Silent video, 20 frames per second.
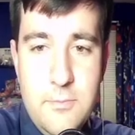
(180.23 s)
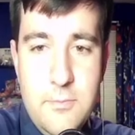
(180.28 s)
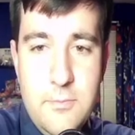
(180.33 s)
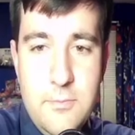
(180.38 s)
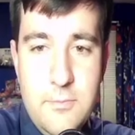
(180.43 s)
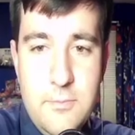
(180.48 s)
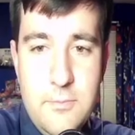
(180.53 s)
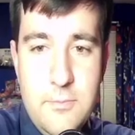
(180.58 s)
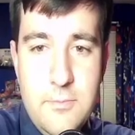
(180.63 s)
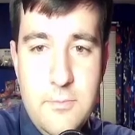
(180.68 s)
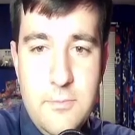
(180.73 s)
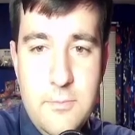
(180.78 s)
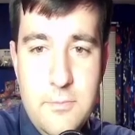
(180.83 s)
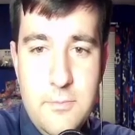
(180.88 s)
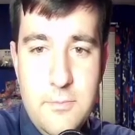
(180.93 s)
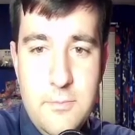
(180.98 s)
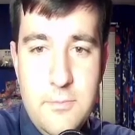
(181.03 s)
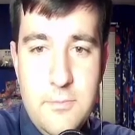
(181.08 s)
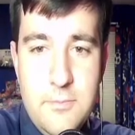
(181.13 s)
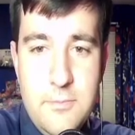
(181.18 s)

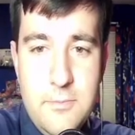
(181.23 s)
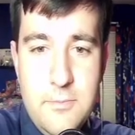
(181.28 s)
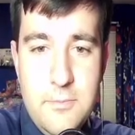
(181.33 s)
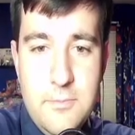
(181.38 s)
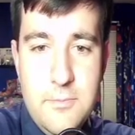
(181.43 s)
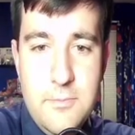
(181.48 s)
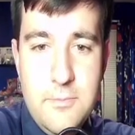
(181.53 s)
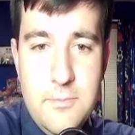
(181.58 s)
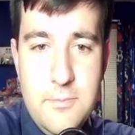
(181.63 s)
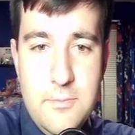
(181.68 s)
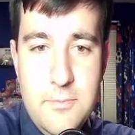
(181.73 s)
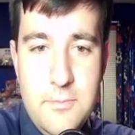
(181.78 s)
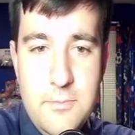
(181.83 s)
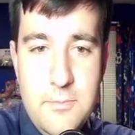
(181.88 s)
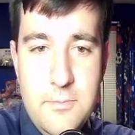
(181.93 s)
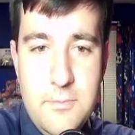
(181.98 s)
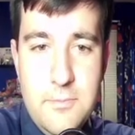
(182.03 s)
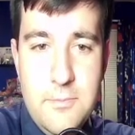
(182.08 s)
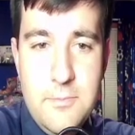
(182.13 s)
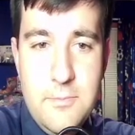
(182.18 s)

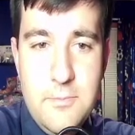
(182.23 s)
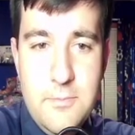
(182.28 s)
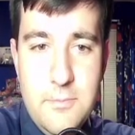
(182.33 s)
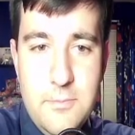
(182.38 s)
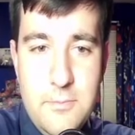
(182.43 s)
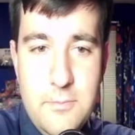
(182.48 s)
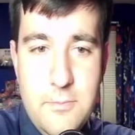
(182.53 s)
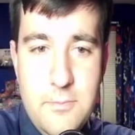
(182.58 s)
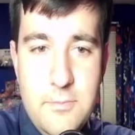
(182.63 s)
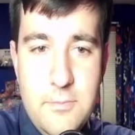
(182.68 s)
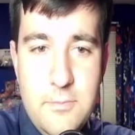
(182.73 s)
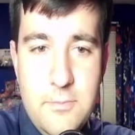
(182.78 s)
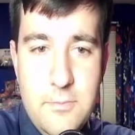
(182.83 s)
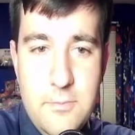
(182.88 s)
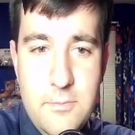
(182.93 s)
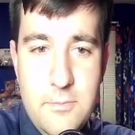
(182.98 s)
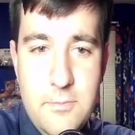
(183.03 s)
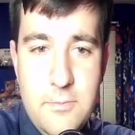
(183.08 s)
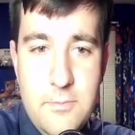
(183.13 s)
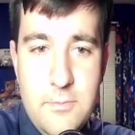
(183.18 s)

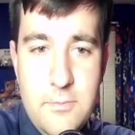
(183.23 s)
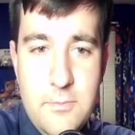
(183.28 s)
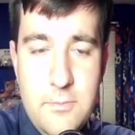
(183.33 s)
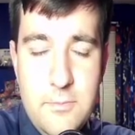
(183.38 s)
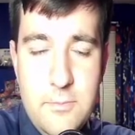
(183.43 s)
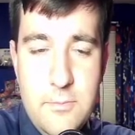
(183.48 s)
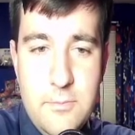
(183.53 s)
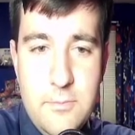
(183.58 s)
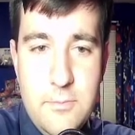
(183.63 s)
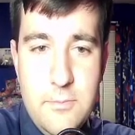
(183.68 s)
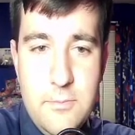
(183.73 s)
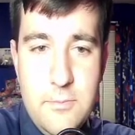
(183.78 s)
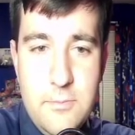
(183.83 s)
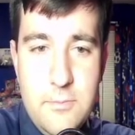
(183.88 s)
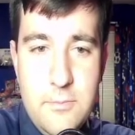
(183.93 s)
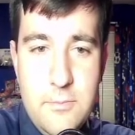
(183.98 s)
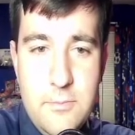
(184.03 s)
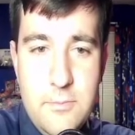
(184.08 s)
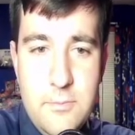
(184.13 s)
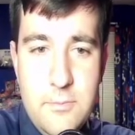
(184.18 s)

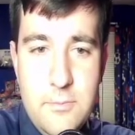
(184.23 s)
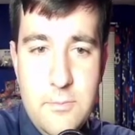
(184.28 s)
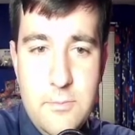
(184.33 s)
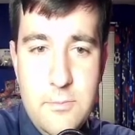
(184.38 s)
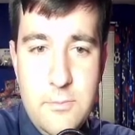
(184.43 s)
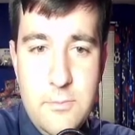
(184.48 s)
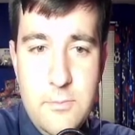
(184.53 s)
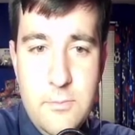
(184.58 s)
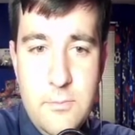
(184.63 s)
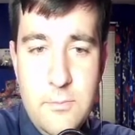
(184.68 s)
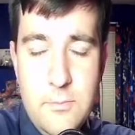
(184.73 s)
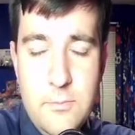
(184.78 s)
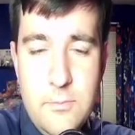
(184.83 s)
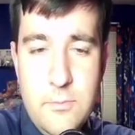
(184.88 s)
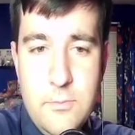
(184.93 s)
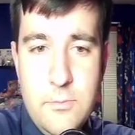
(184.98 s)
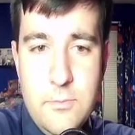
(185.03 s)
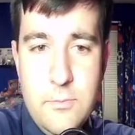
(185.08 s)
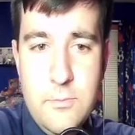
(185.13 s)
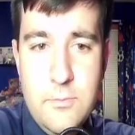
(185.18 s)

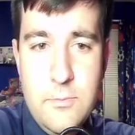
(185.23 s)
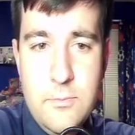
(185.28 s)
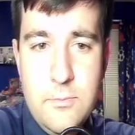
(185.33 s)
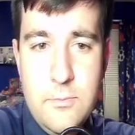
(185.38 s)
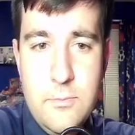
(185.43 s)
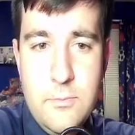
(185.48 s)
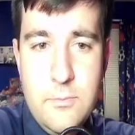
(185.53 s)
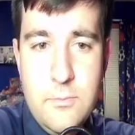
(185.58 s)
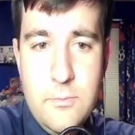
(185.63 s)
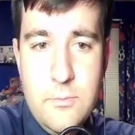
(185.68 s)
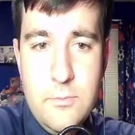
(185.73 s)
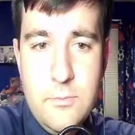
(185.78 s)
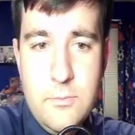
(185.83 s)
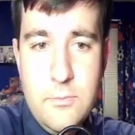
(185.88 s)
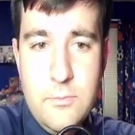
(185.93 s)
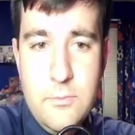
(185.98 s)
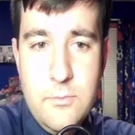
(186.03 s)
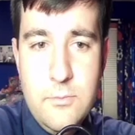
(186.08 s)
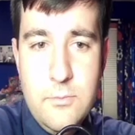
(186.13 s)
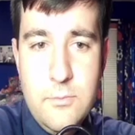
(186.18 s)

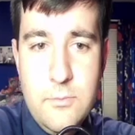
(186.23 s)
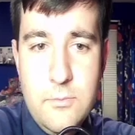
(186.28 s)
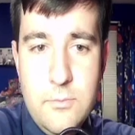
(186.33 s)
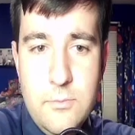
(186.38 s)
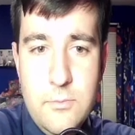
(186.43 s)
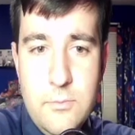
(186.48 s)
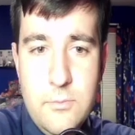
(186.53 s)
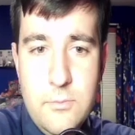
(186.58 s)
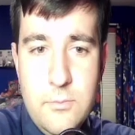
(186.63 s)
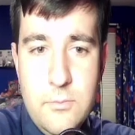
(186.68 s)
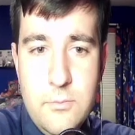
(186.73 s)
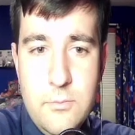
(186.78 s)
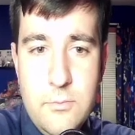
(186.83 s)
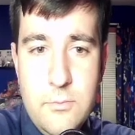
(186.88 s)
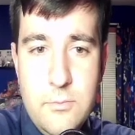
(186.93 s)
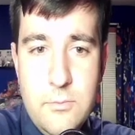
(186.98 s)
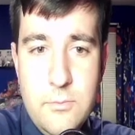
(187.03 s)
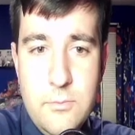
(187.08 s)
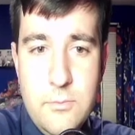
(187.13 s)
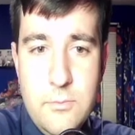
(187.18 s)

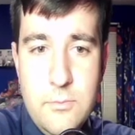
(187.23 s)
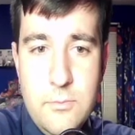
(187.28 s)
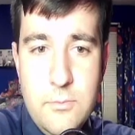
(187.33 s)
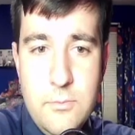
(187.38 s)
The person shown says nothing.